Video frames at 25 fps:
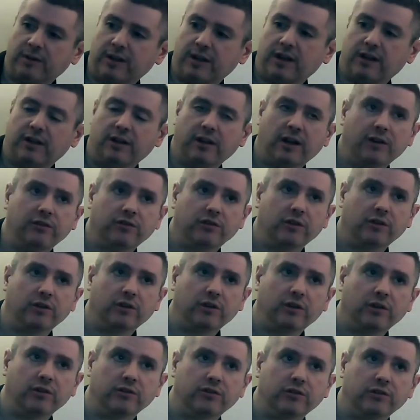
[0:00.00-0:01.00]
I mean, I
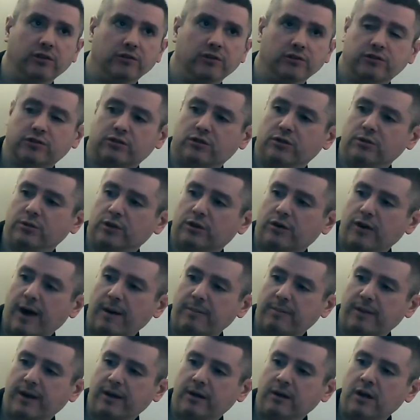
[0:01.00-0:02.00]
saw all sorts of screwy
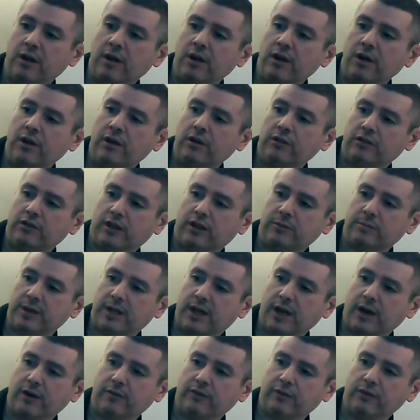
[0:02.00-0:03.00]
crap there. So you have to
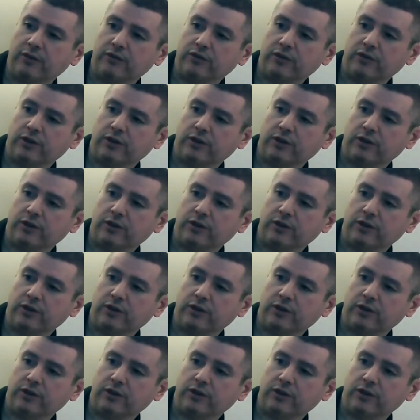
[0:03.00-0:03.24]
be careful.